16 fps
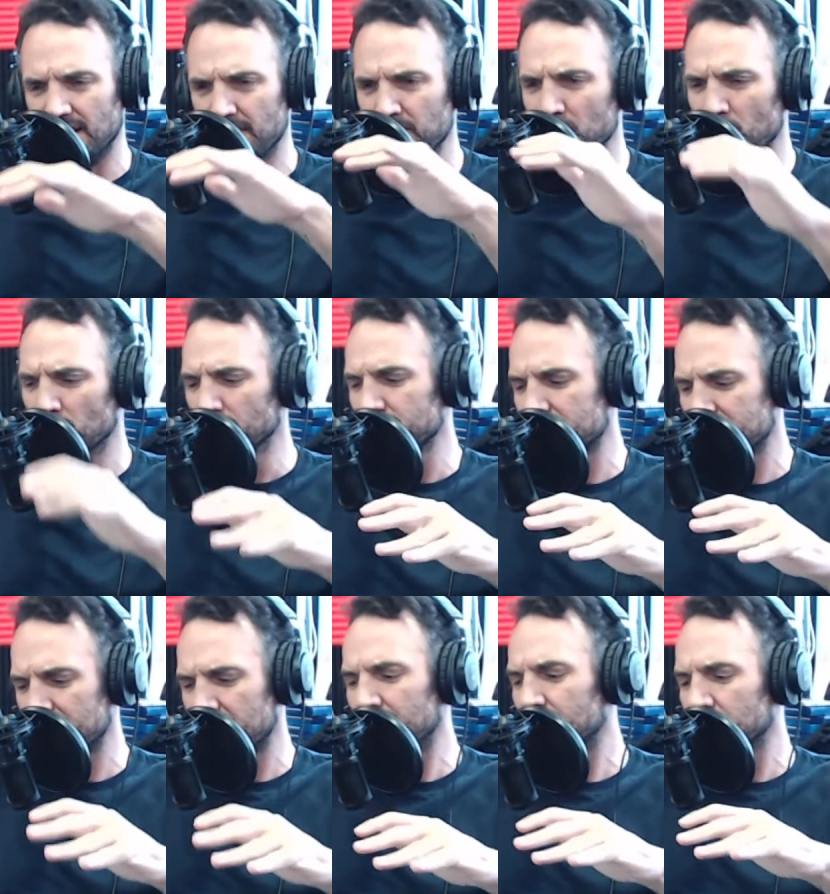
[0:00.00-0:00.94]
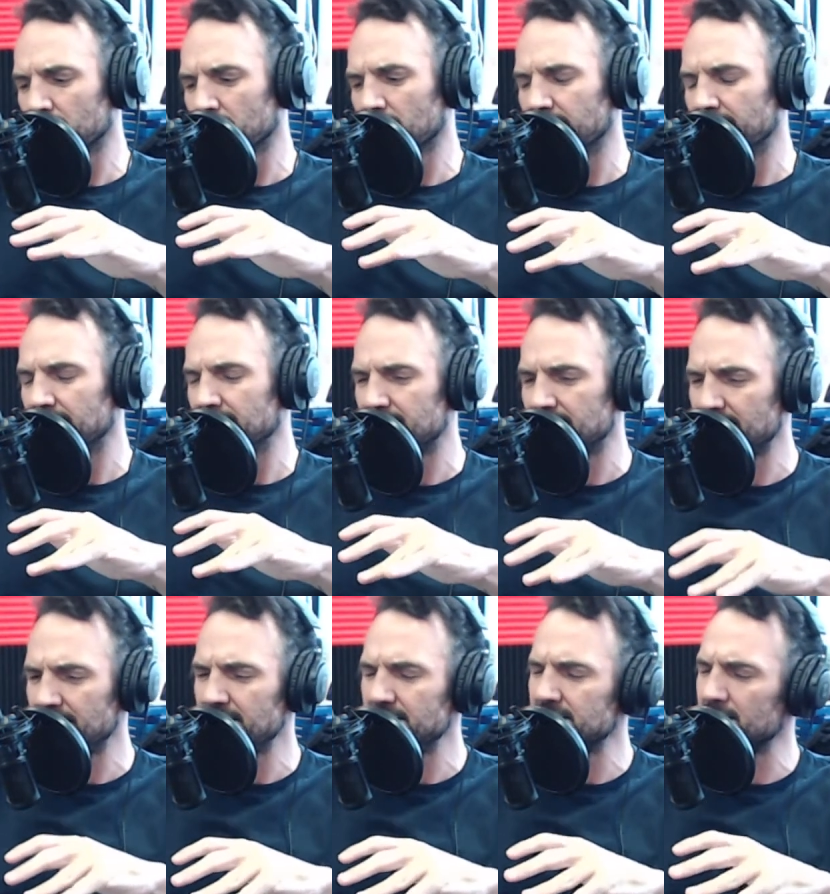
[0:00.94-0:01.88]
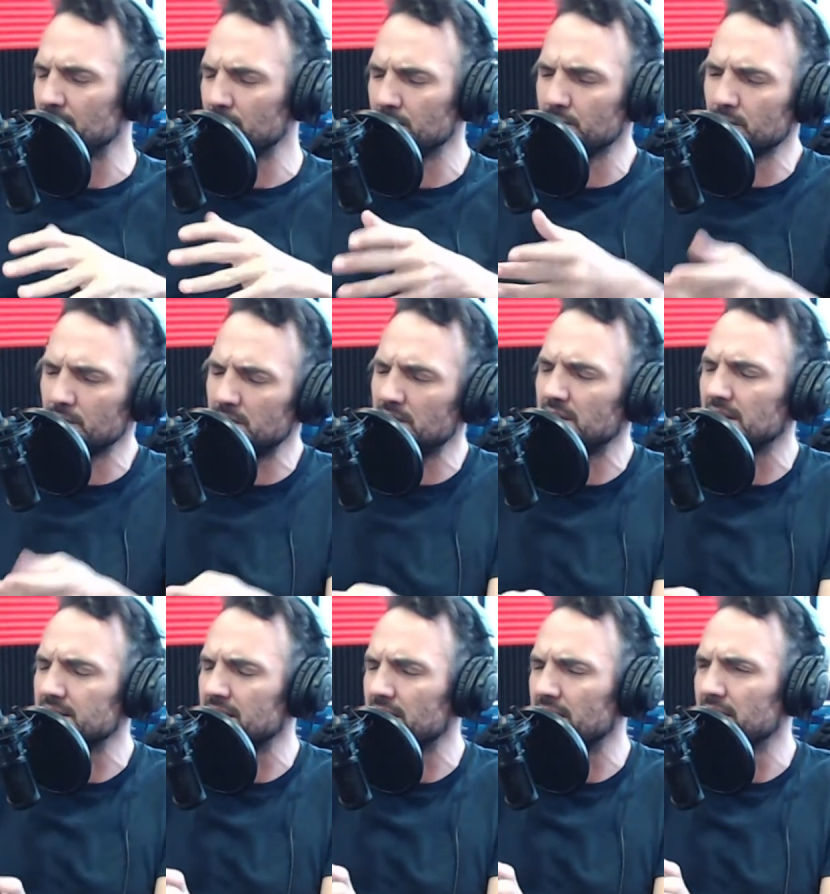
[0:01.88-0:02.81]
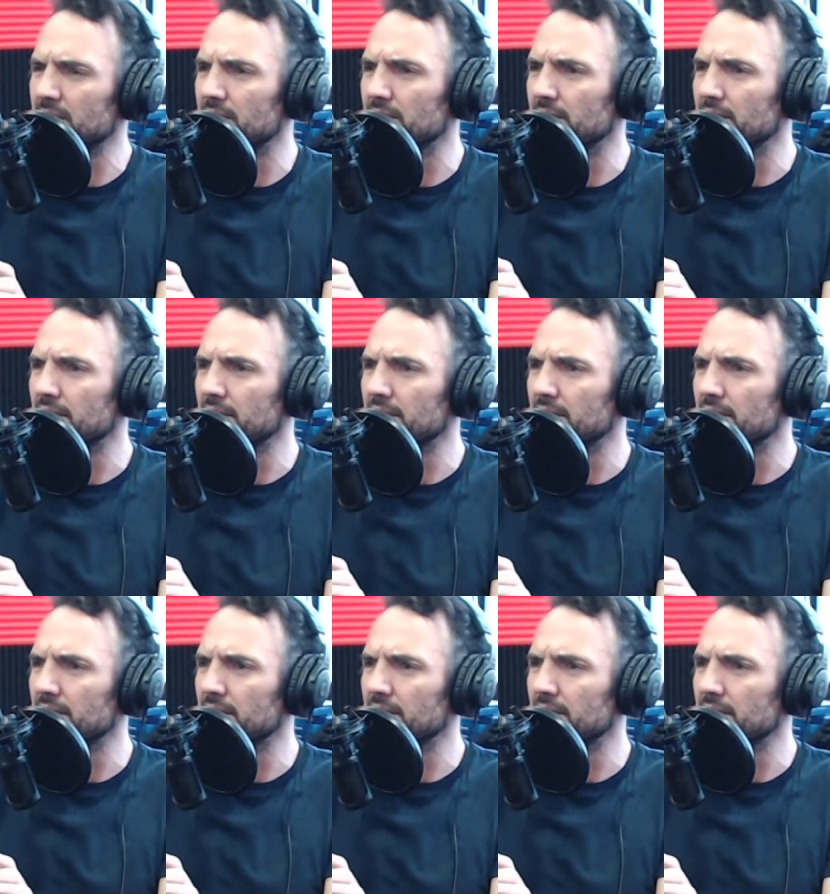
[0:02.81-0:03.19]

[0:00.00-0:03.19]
they're more cynical in Indonesia? What do you think's going on?